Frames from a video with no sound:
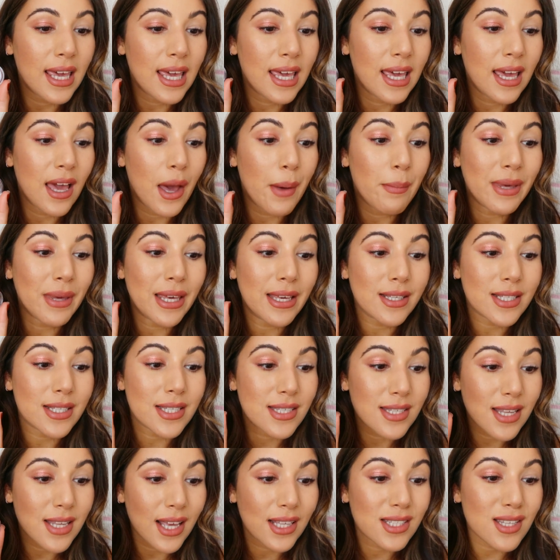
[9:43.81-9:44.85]
E,
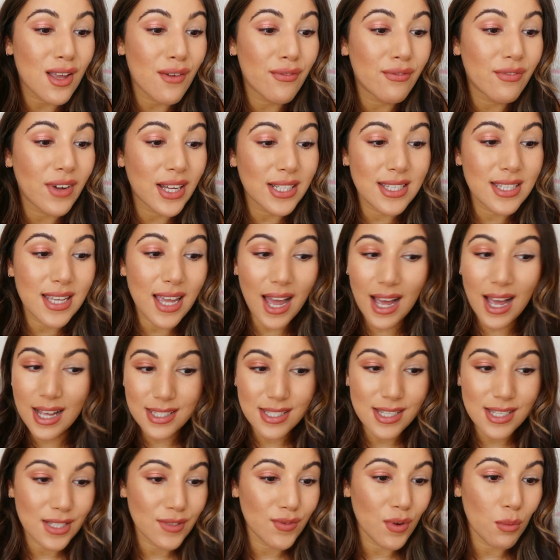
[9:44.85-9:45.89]
omega-6 fatty
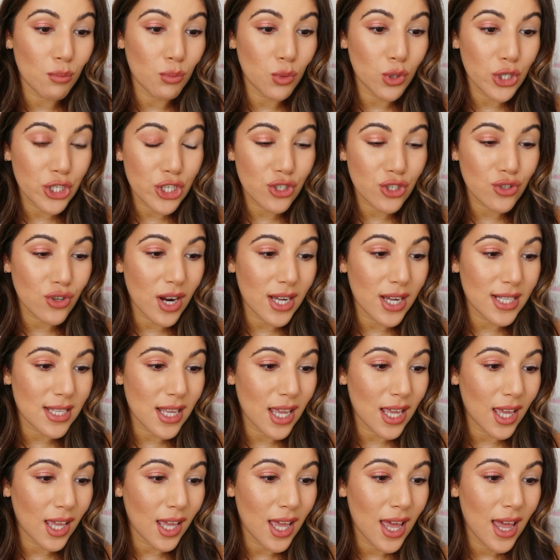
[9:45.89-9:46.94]
acids for
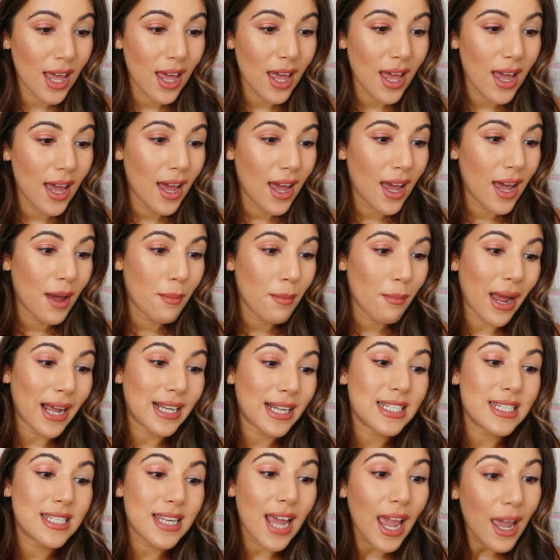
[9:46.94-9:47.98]
moisturizing,
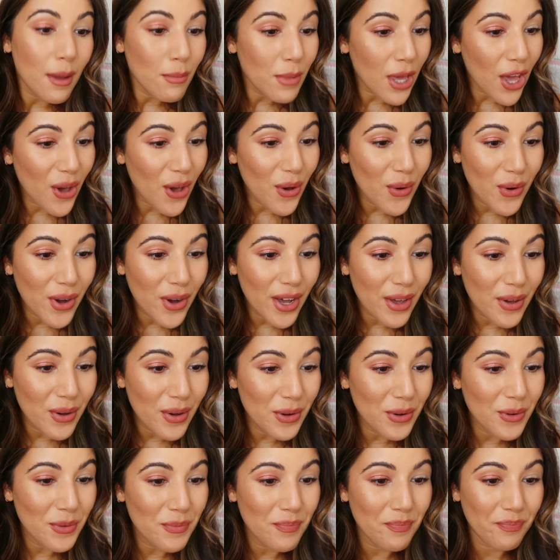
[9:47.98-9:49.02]
macadamia
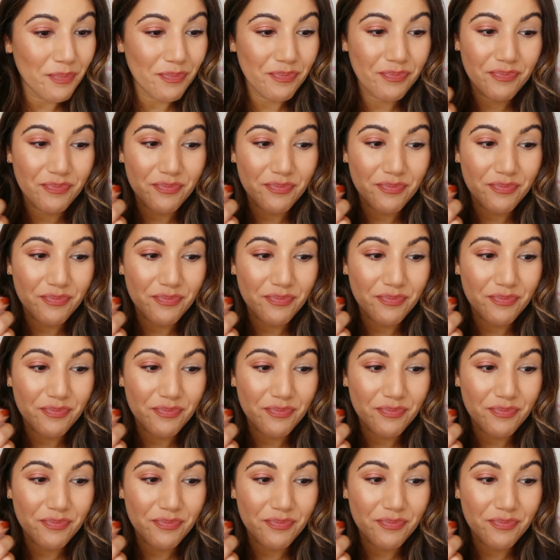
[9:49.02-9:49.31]
oil,